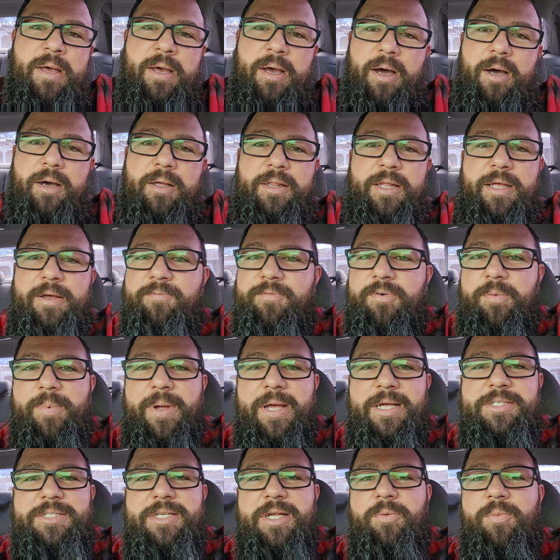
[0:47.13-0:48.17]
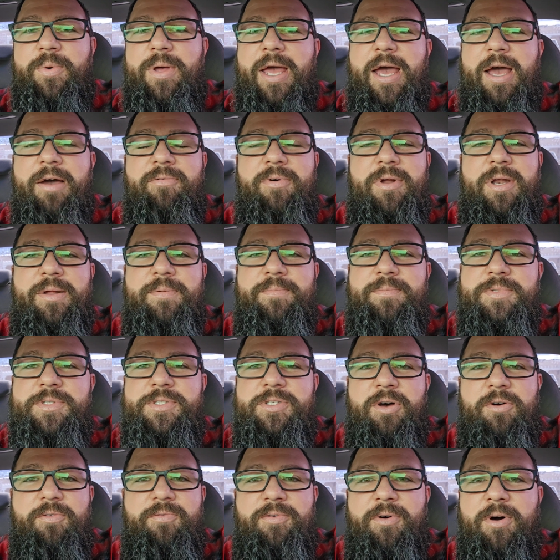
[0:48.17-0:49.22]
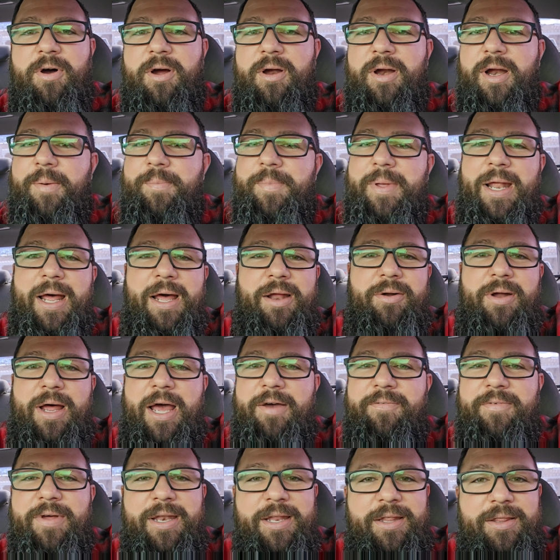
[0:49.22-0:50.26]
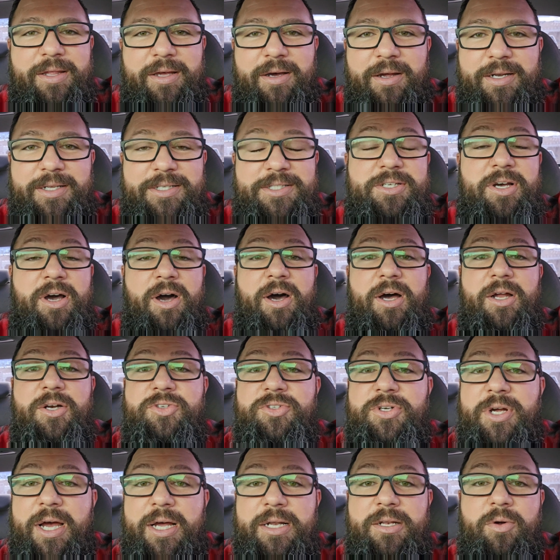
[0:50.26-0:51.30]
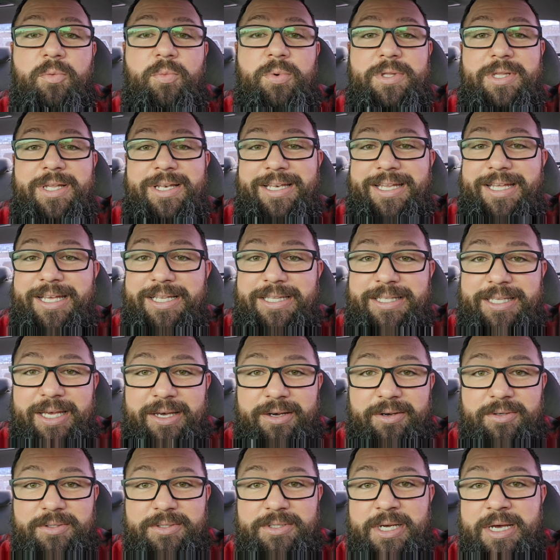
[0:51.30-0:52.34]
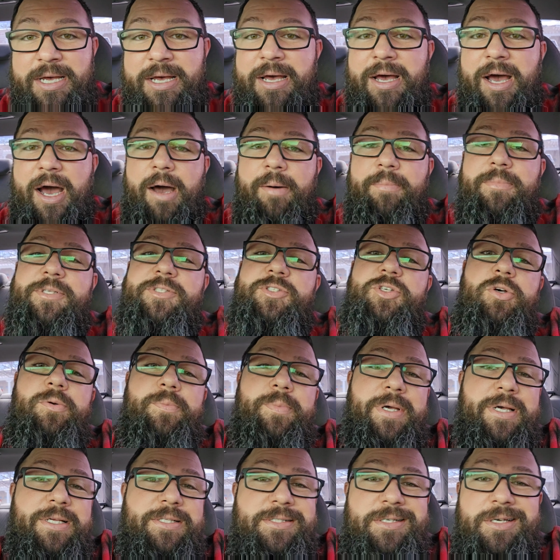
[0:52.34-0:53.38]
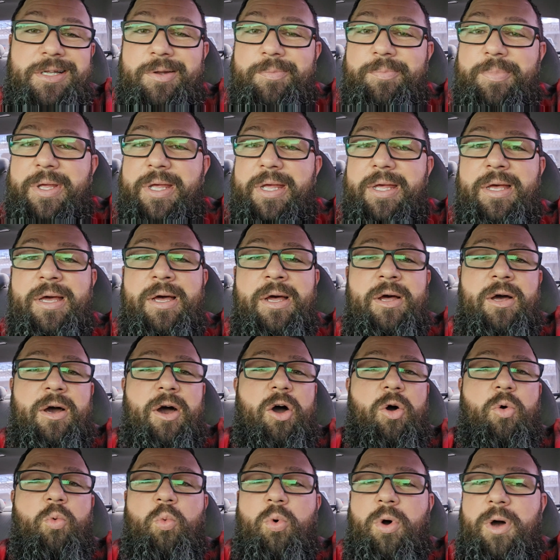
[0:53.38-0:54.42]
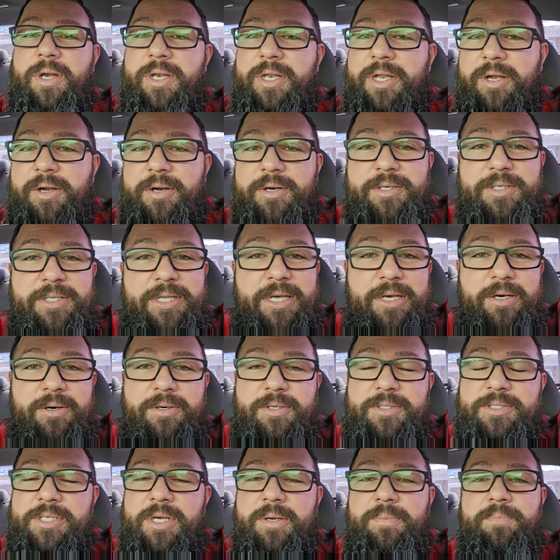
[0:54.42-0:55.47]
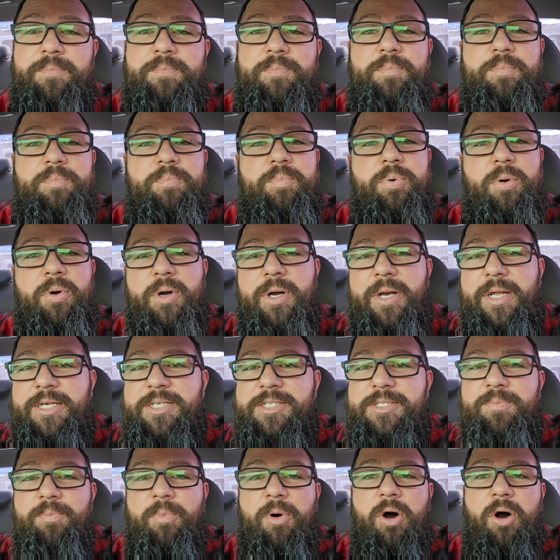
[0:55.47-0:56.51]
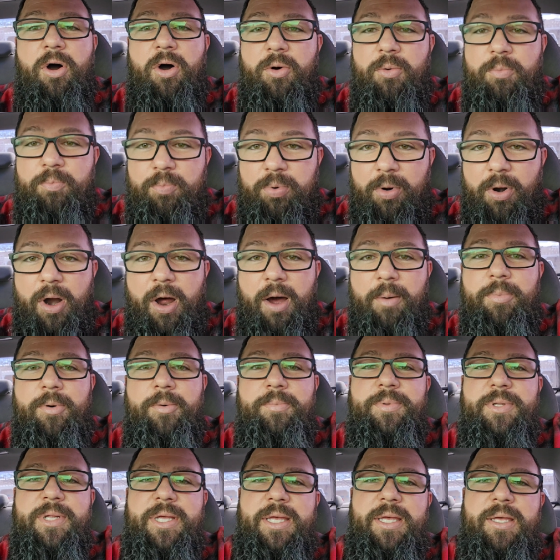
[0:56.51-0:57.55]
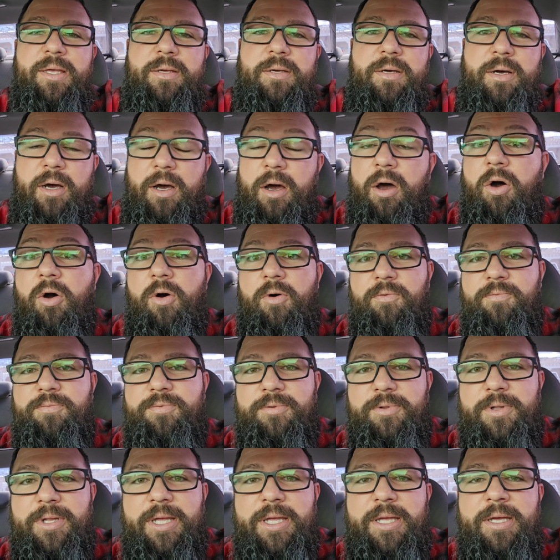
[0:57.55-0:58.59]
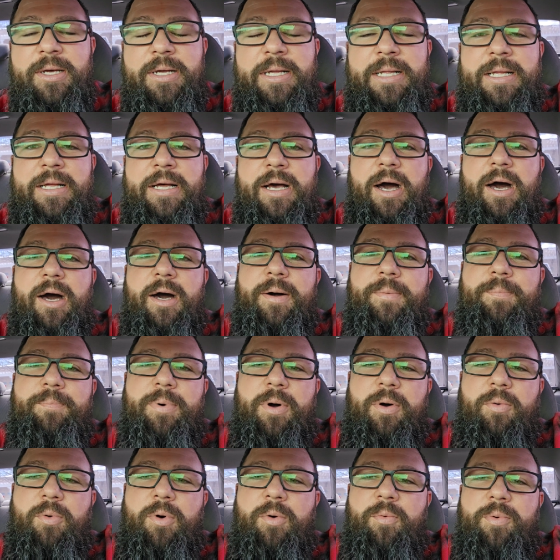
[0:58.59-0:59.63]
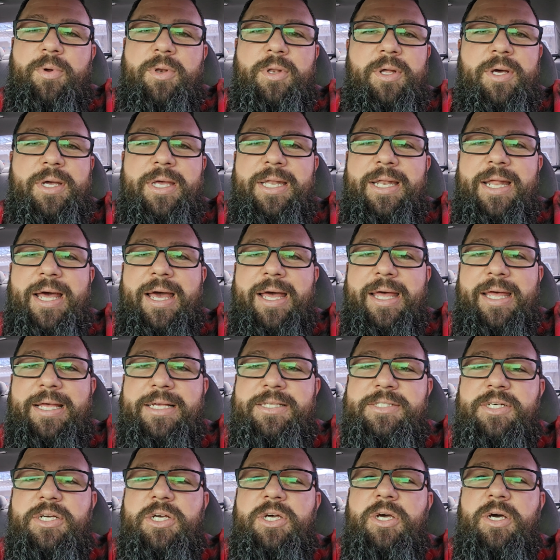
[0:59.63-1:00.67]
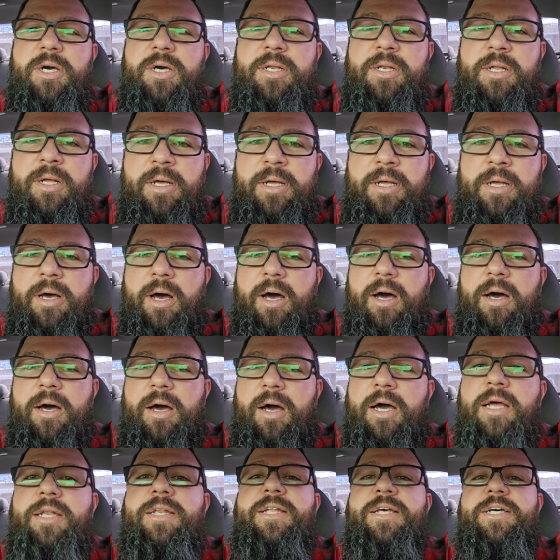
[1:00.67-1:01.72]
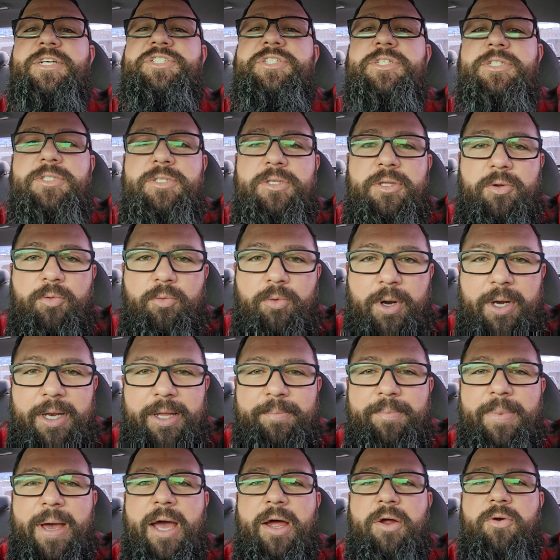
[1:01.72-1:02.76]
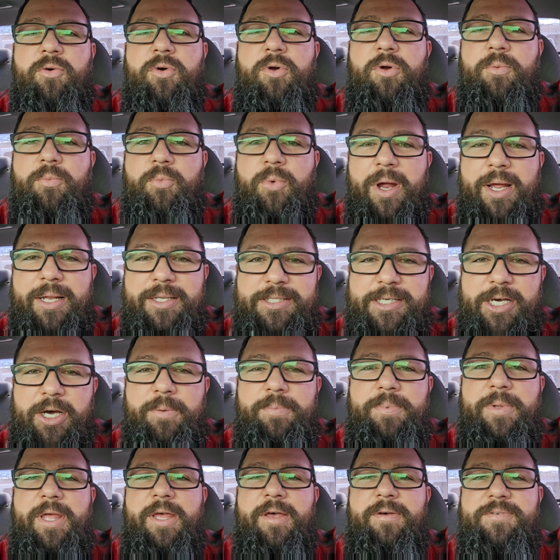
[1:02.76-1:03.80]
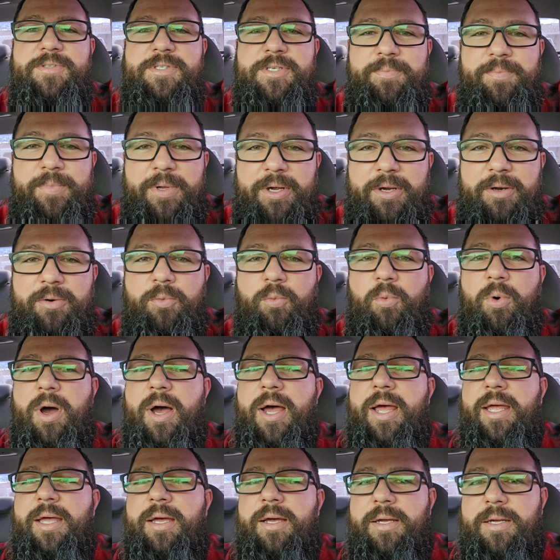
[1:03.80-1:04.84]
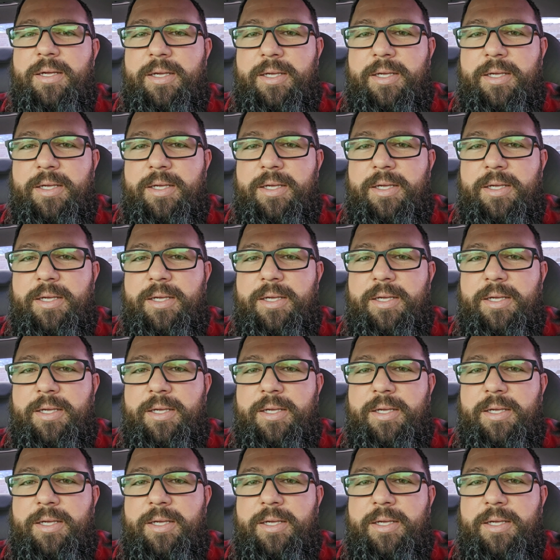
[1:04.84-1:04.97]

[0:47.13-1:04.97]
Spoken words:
The information that we have on him so far, I don't have anything on his contract or what the details. I'm assuming it's going to be a 1-year deal, something pretty small, probably, hopefully. But what we're looking at is a good addition to the running back room, right? To help give Zamir White,